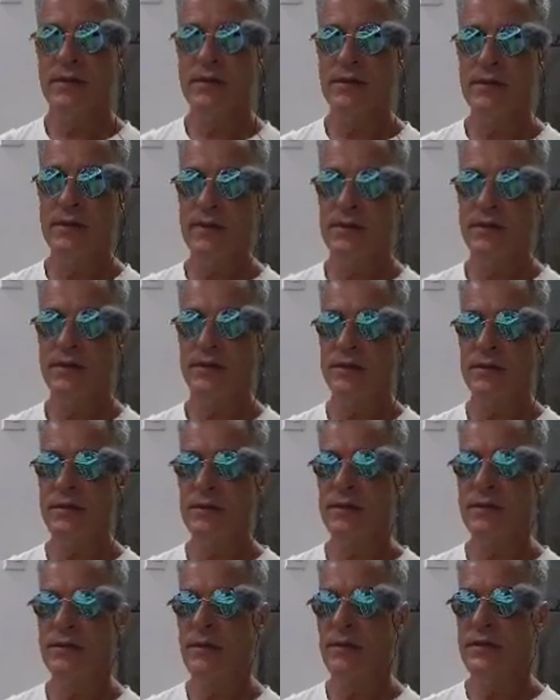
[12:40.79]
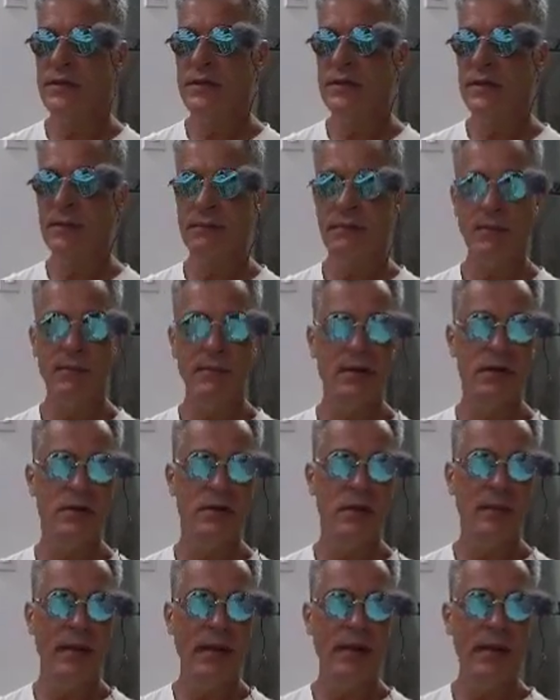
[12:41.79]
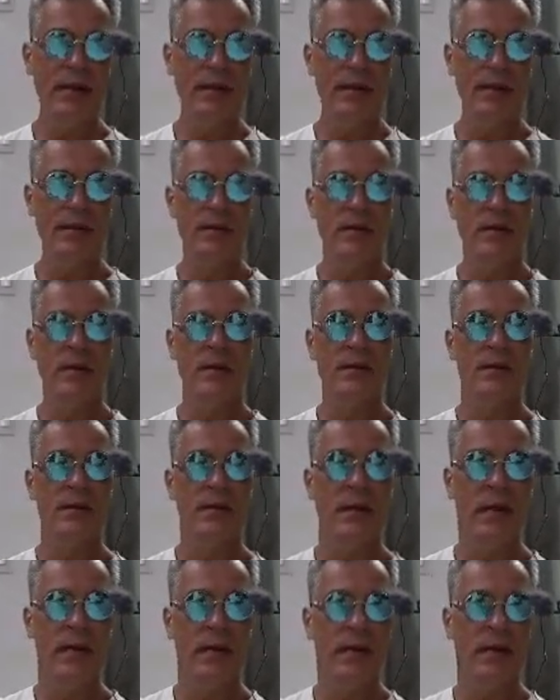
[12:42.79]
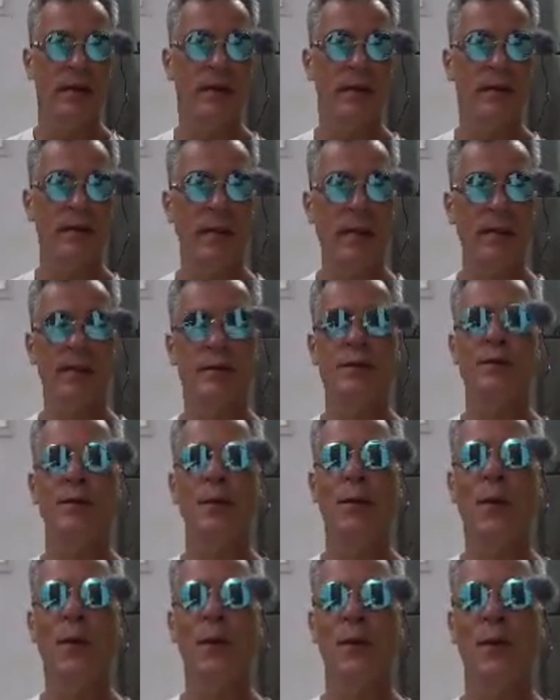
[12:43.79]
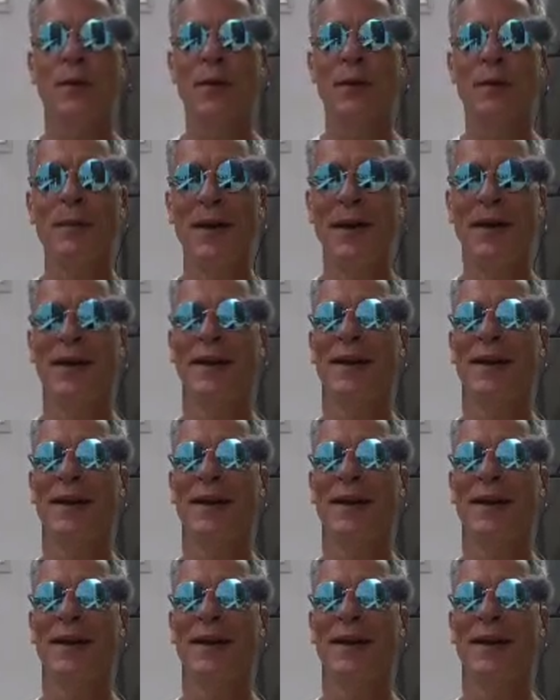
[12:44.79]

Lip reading: There's just doesn't seem to be so many, unless they're all staying in. Maybe it's too cold for them.